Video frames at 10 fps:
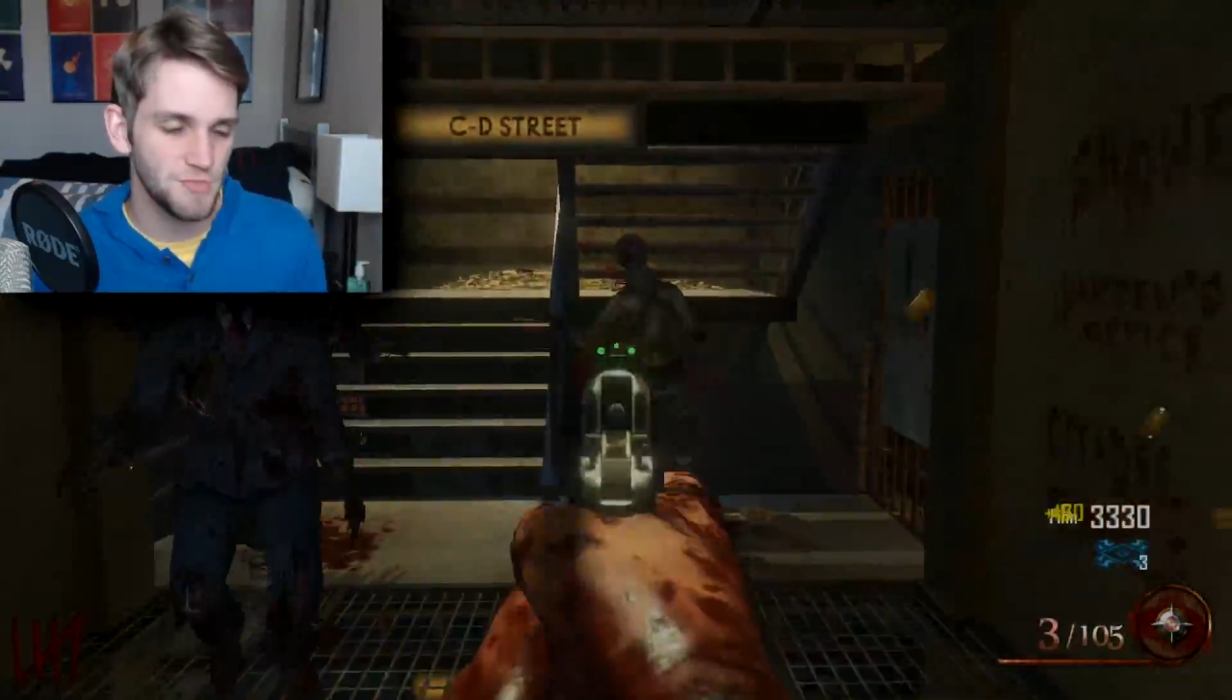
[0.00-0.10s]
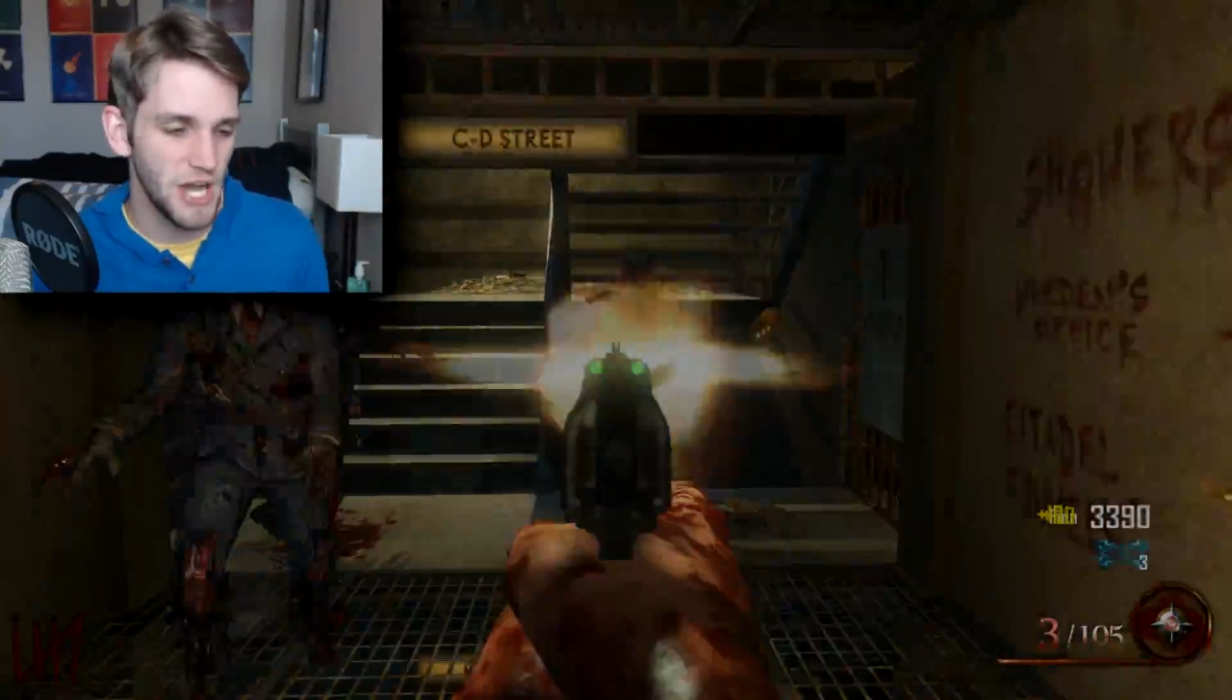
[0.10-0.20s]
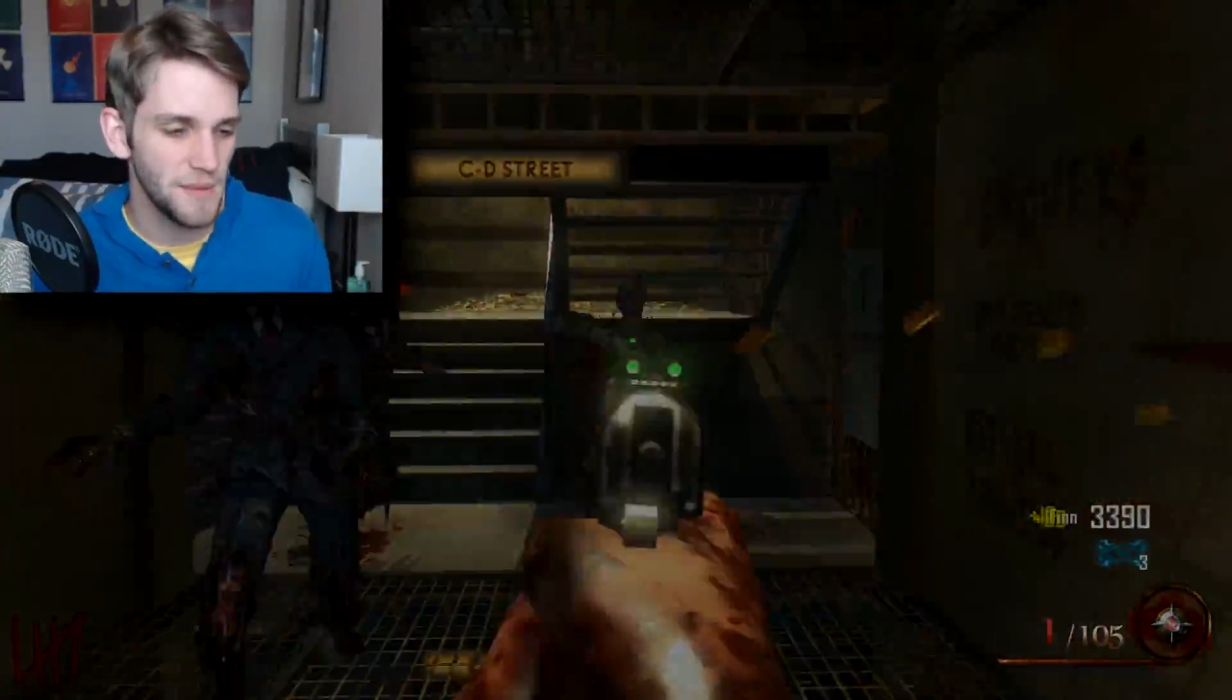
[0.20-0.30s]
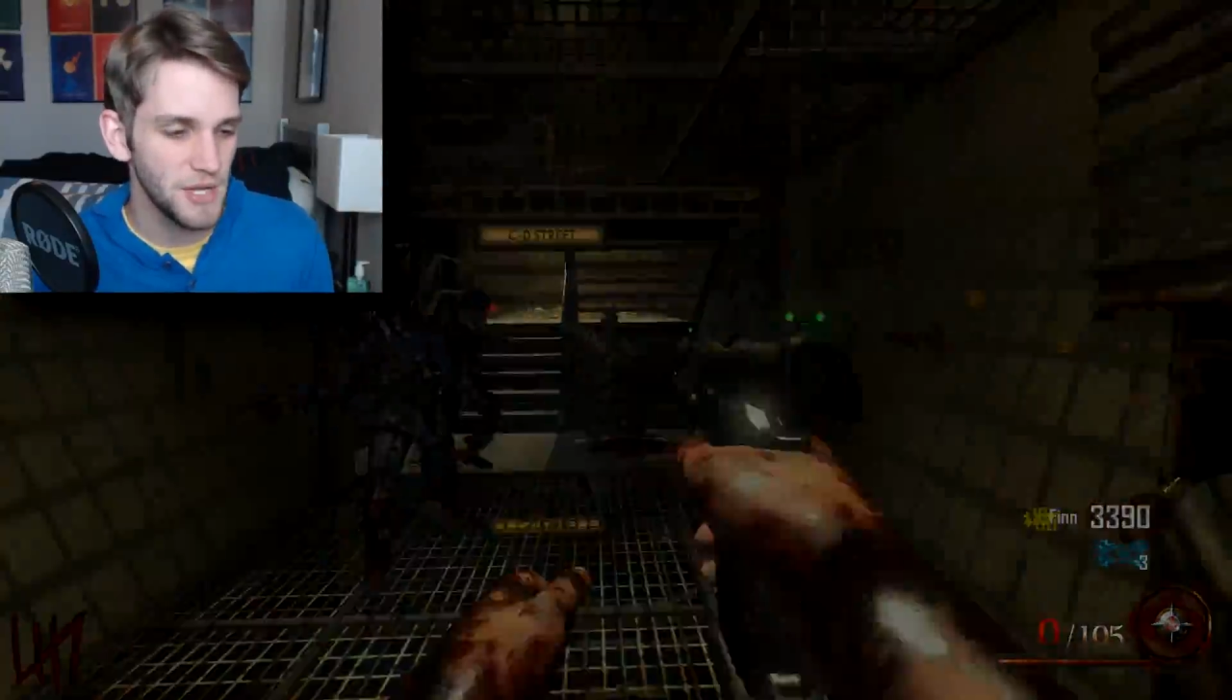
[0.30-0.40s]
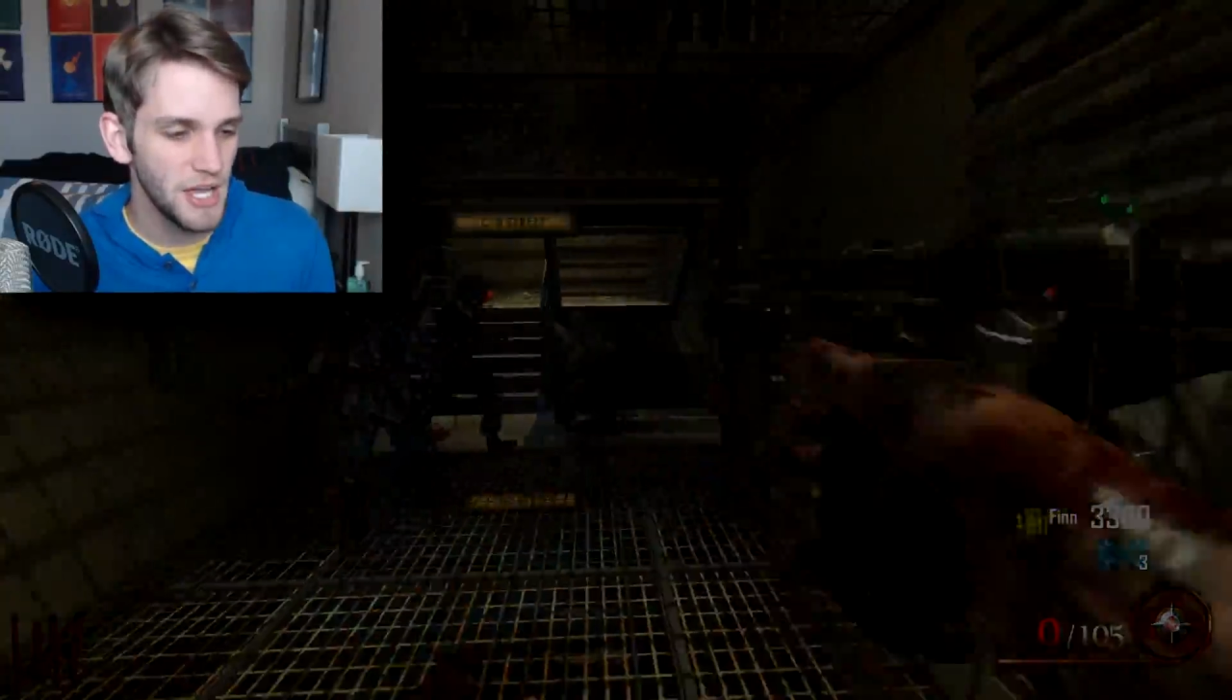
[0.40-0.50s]

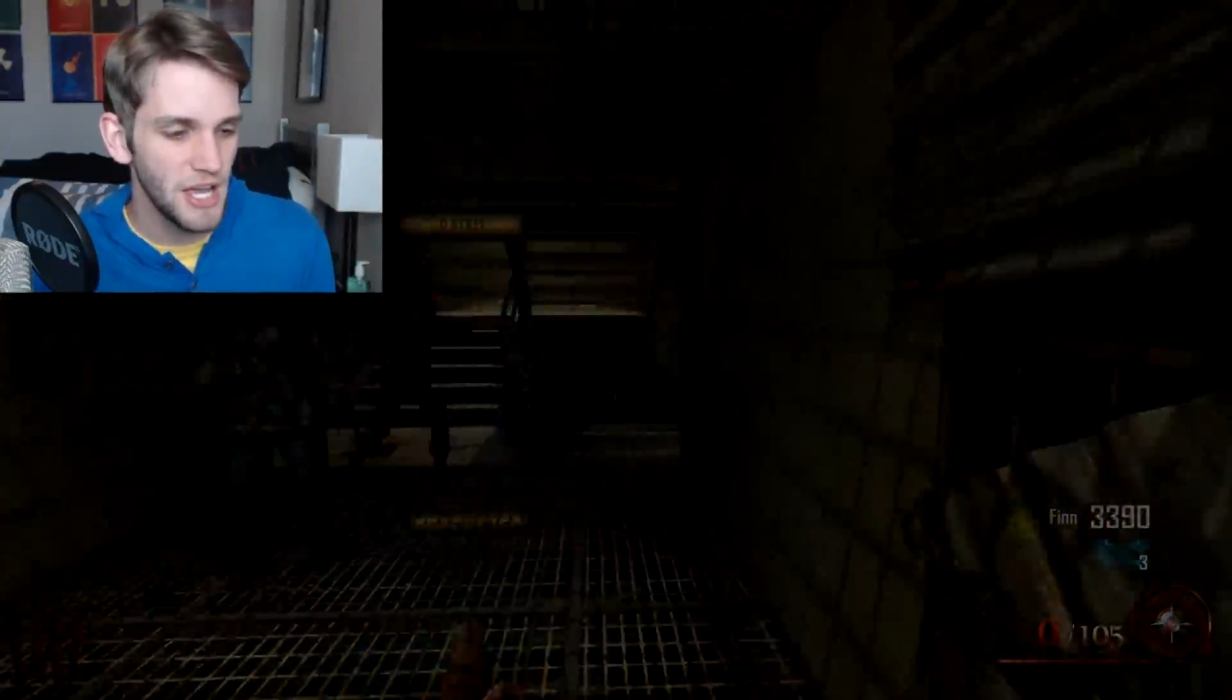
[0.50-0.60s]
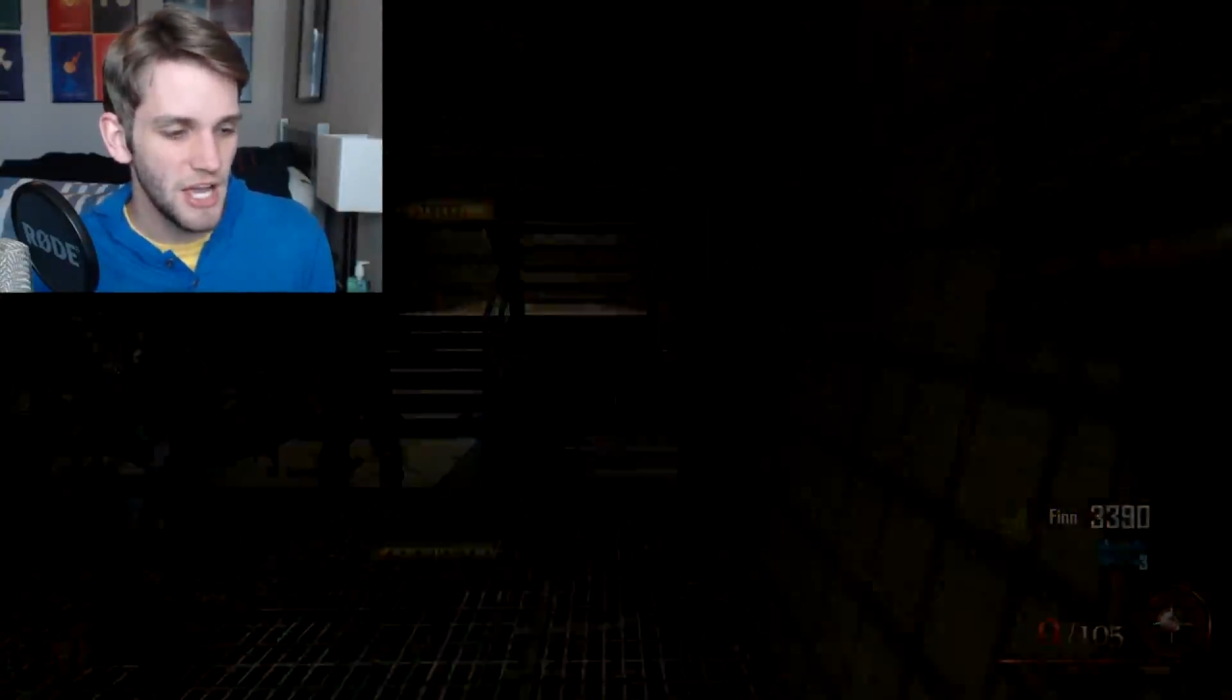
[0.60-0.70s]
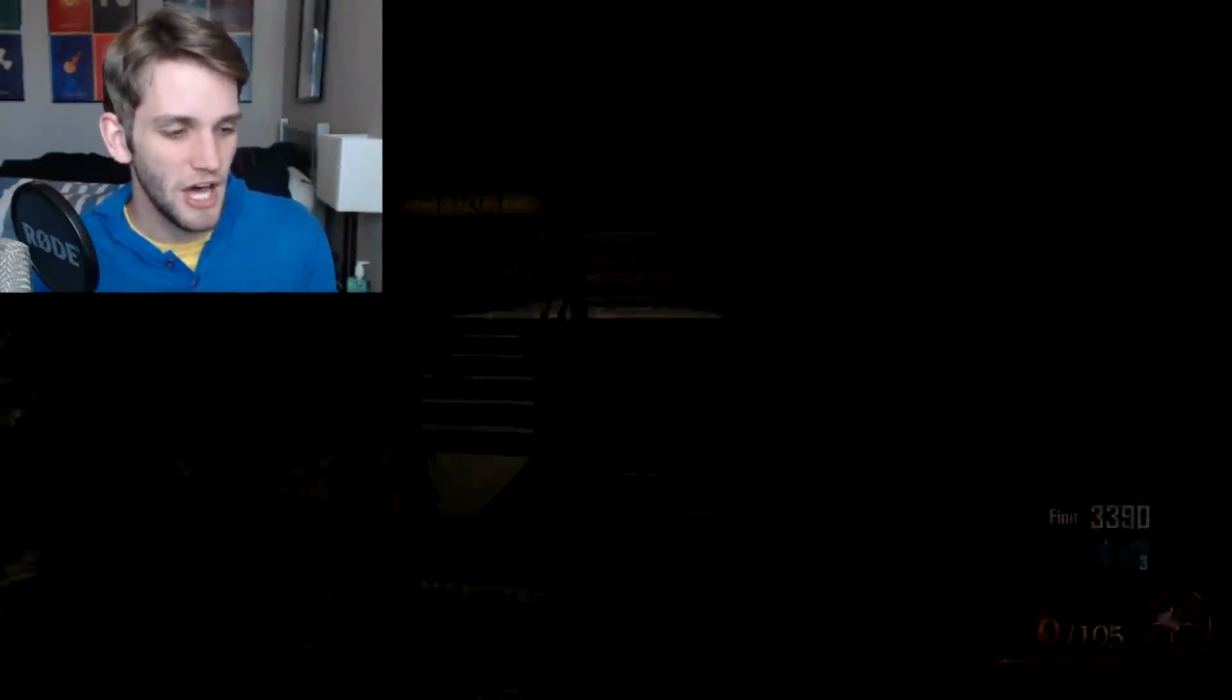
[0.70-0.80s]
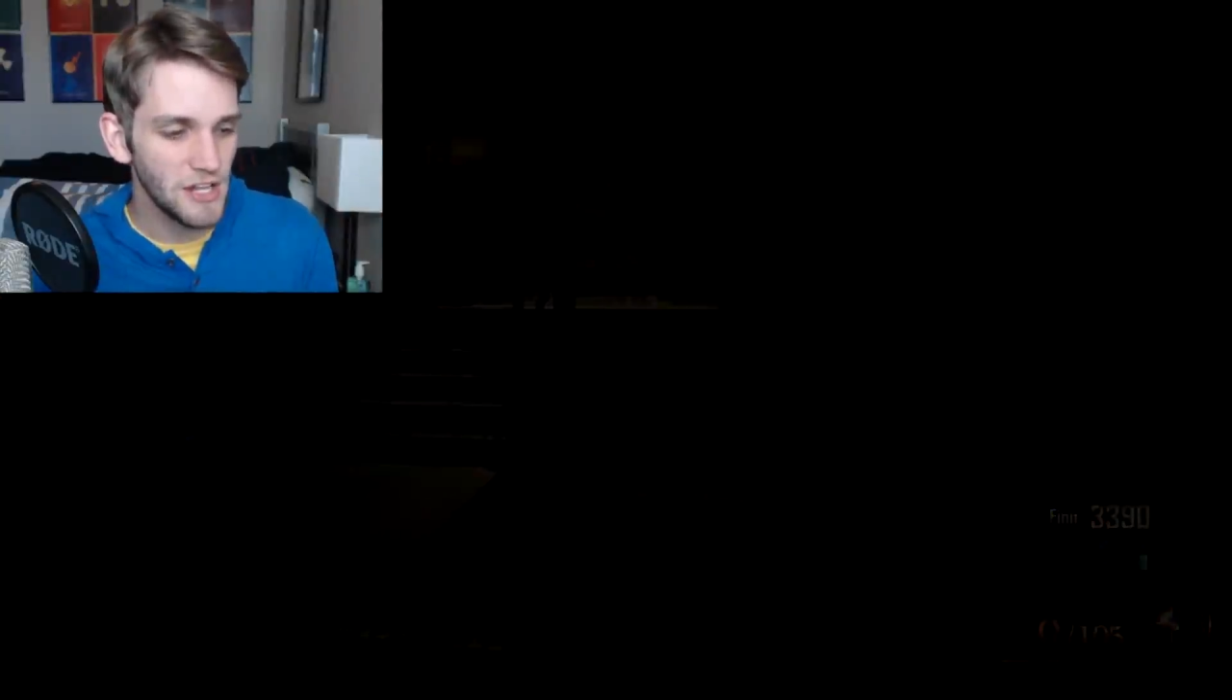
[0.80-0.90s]
map, a